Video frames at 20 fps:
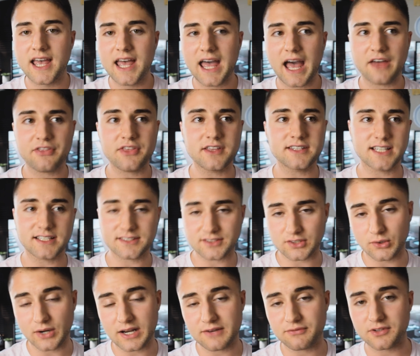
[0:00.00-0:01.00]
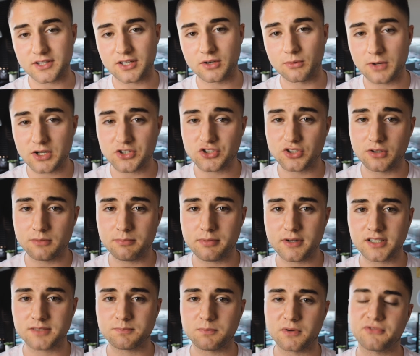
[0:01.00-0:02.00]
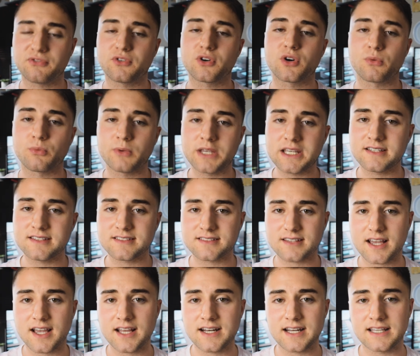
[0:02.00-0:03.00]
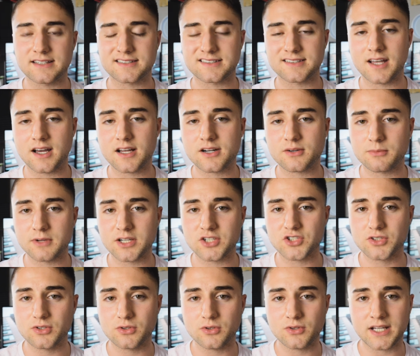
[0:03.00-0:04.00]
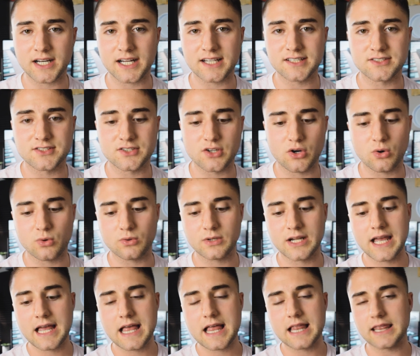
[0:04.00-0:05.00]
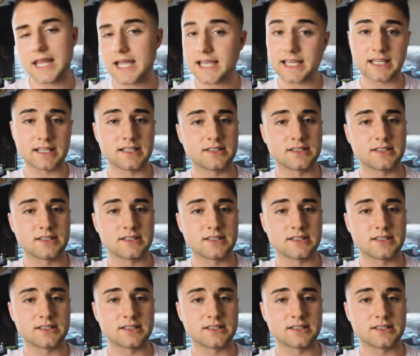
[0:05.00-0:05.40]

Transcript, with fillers: I think that's great for the original books, but for a redesign, it's not original and I don't like it.